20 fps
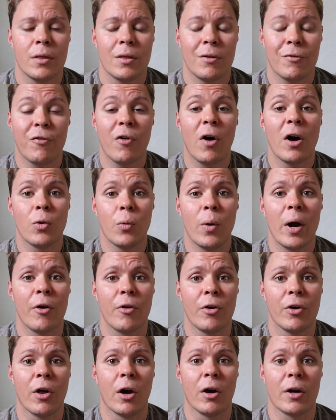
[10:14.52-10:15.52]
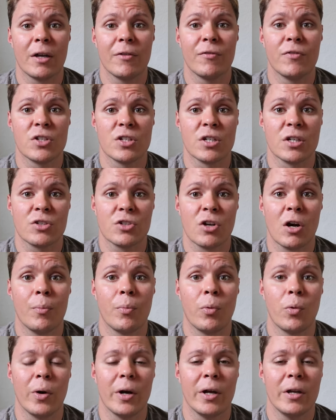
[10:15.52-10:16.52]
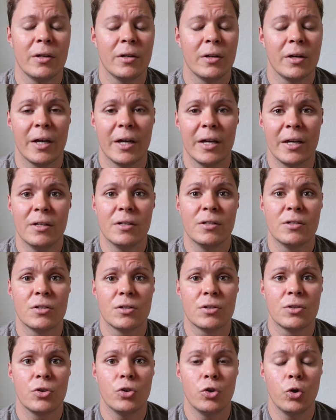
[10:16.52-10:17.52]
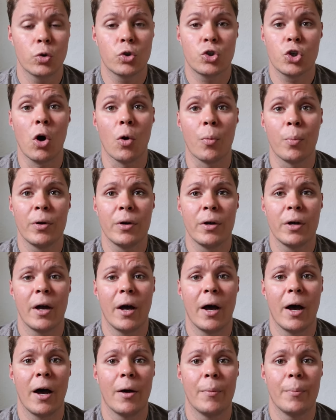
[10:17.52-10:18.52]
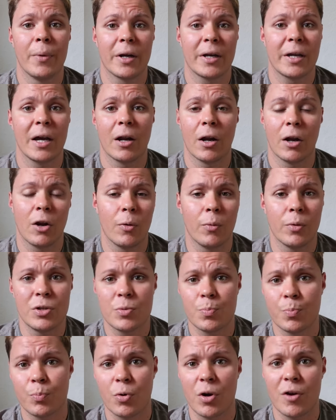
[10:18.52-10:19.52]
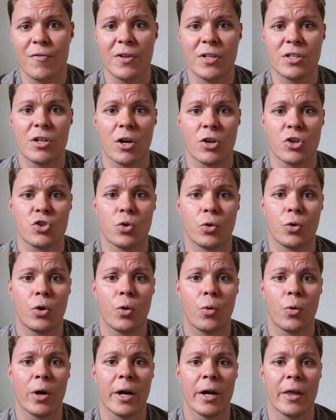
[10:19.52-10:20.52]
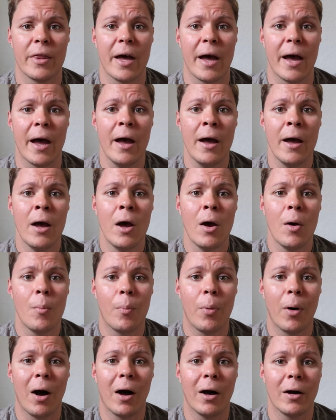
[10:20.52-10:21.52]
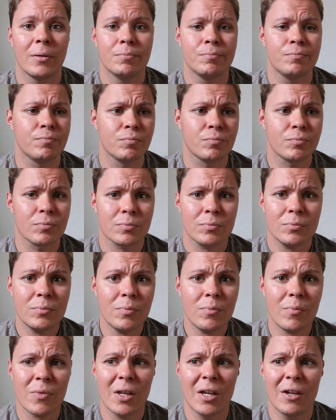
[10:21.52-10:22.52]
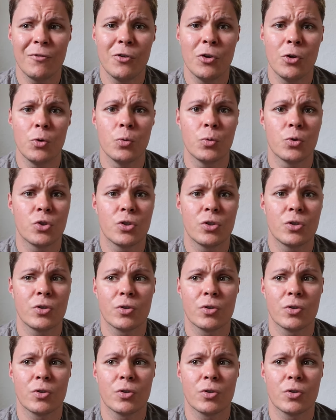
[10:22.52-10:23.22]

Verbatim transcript: The final area that I give this example in is your job. Um, again, I know we briefly touched on career there, but if you